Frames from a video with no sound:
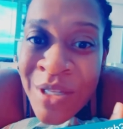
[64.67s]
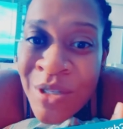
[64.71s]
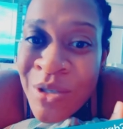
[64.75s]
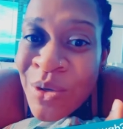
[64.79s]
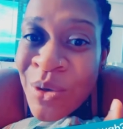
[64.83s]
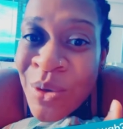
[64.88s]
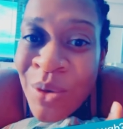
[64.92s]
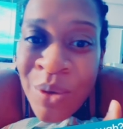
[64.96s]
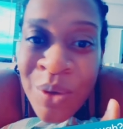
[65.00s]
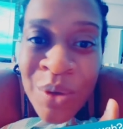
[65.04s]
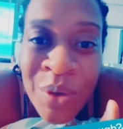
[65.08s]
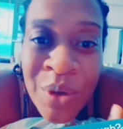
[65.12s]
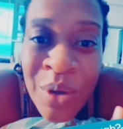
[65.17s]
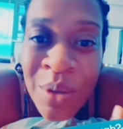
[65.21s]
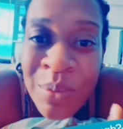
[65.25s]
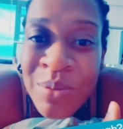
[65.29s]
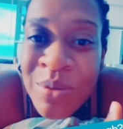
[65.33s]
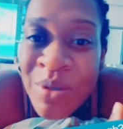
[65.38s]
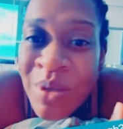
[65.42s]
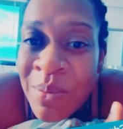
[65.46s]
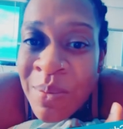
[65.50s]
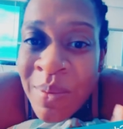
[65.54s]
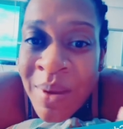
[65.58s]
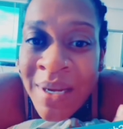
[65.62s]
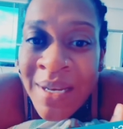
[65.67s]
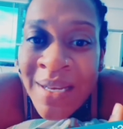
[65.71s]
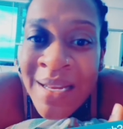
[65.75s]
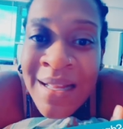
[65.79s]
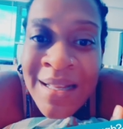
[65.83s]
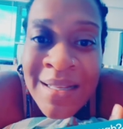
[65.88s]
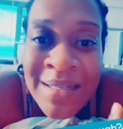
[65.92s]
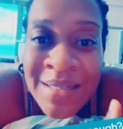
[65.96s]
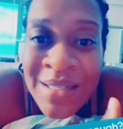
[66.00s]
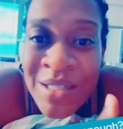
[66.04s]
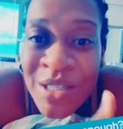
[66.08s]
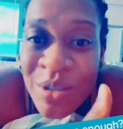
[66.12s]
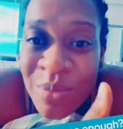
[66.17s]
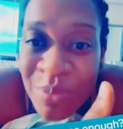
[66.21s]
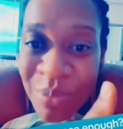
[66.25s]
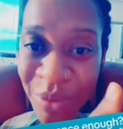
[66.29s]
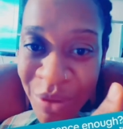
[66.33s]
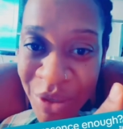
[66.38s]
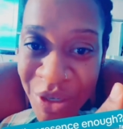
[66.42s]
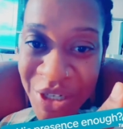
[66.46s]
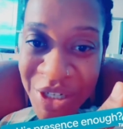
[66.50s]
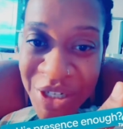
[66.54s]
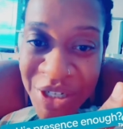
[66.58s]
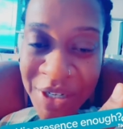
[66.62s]
to go look up somebody else's
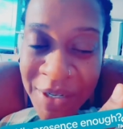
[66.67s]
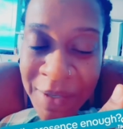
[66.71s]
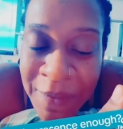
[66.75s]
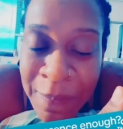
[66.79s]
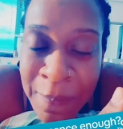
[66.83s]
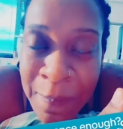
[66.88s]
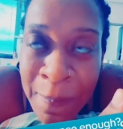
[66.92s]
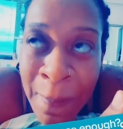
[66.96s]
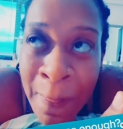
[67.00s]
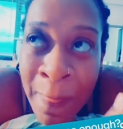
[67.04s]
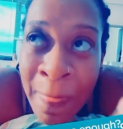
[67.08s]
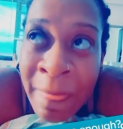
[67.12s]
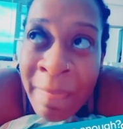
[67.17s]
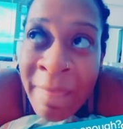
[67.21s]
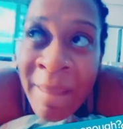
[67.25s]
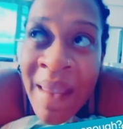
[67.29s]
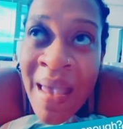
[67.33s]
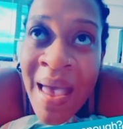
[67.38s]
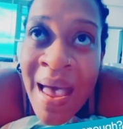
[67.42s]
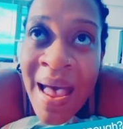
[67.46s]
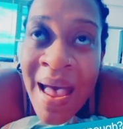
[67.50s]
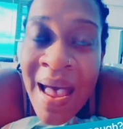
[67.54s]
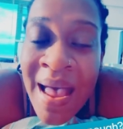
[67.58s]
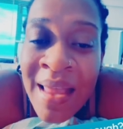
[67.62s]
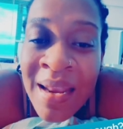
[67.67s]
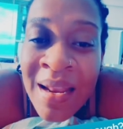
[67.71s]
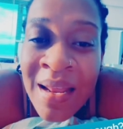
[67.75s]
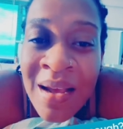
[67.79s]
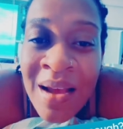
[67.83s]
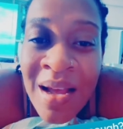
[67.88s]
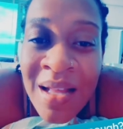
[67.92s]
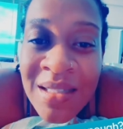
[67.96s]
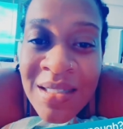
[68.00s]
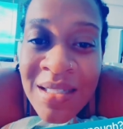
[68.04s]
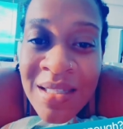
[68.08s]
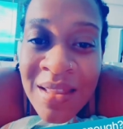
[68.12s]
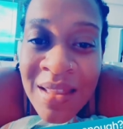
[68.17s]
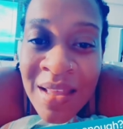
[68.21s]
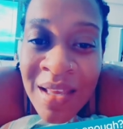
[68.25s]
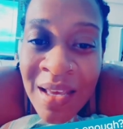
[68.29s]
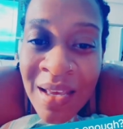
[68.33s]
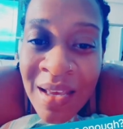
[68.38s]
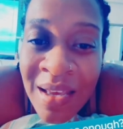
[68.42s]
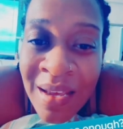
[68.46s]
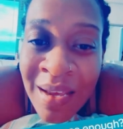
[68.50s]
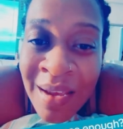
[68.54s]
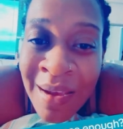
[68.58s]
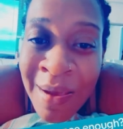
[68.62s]
preaching? And I got to
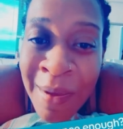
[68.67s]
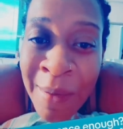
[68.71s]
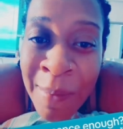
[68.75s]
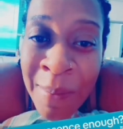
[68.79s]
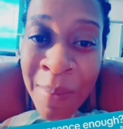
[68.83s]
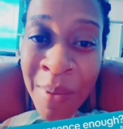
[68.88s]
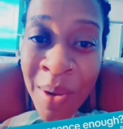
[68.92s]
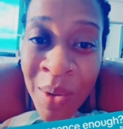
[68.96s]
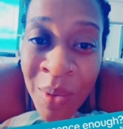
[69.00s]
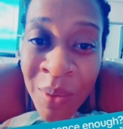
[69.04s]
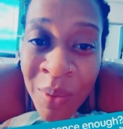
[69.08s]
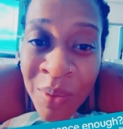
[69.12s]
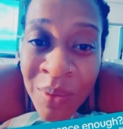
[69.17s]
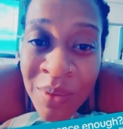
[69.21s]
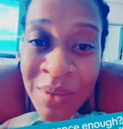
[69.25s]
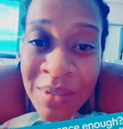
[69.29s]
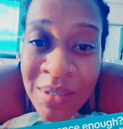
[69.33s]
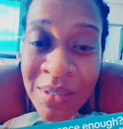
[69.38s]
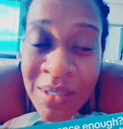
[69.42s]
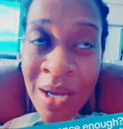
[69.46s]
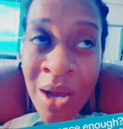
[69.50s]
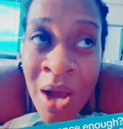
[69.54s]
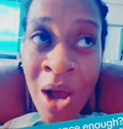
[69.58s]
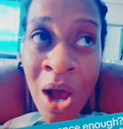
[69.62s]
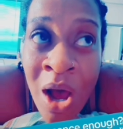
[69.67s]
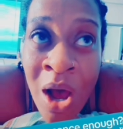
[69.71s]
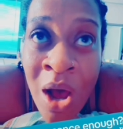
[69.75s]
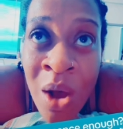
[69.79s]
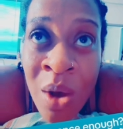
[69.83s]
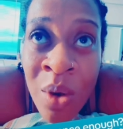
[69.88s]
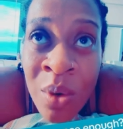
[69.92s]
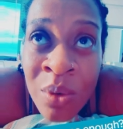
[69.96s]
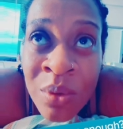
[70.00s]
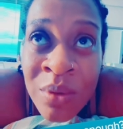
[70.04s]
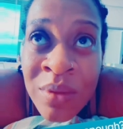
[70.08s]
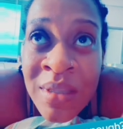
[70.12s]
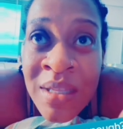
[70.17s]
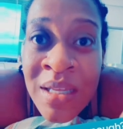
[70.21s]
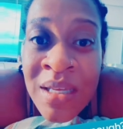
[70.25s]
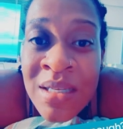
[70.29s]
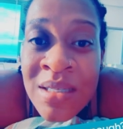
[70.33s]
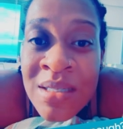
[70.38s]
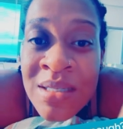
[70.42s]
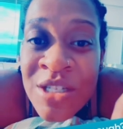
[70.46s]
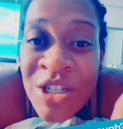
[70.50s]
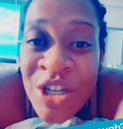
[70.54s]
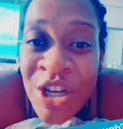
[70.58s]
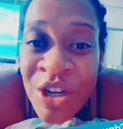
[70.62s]
thinking about how
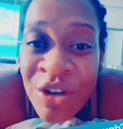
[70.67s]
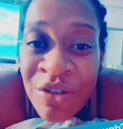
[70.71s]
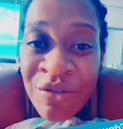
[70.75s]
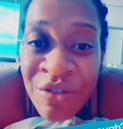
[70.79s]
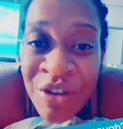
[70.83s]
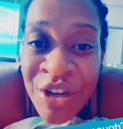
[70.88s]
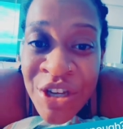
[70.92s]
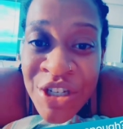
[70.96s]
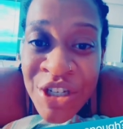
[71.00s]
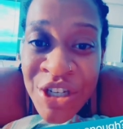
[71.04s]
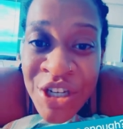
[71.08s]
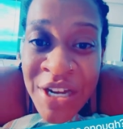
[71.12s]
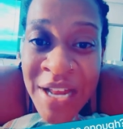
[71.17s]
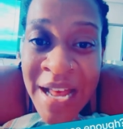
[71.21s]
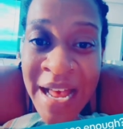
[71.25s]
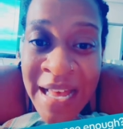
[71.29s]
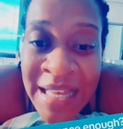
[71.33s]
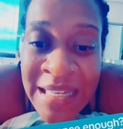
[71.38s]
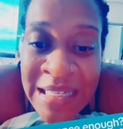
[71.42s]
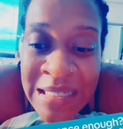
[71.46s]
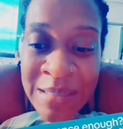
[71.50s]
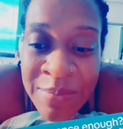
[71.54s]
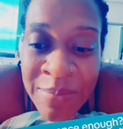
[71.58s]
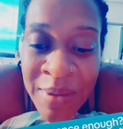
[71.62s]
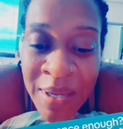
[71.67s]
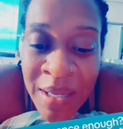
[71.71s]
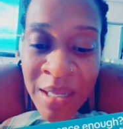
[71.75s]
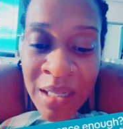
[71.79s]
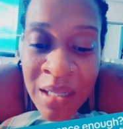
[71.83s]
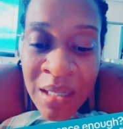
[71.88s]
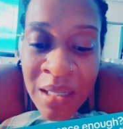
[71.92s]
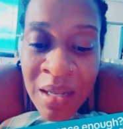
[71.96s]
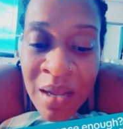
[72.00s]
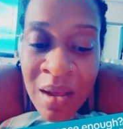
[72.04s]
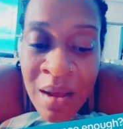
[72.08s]
this generation has been